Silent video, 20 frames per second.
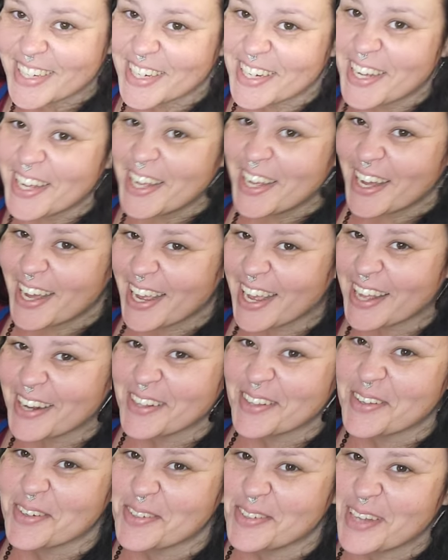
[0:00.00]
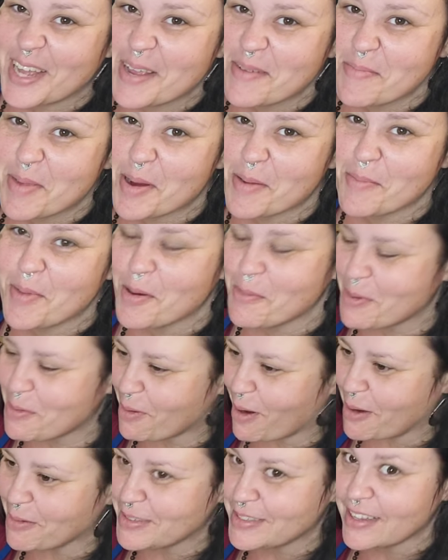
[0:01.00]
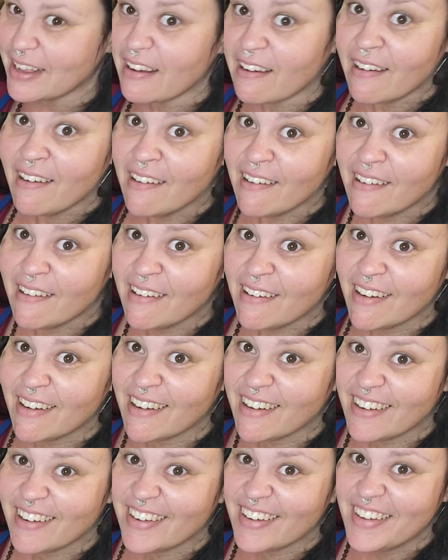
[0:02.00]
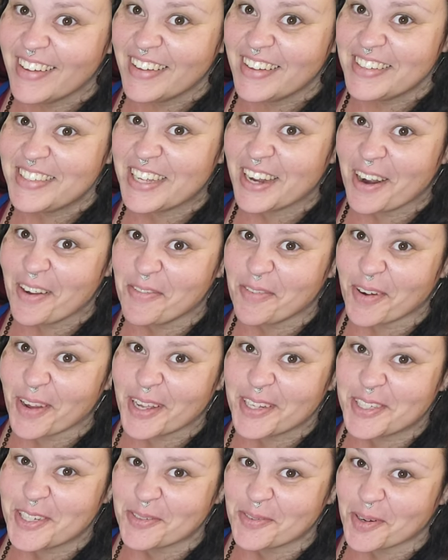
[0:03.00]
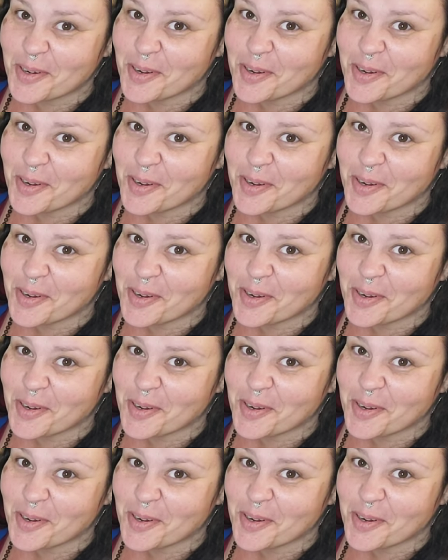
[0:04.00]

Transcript: I had a little nightmare moment where I was like, did I forget to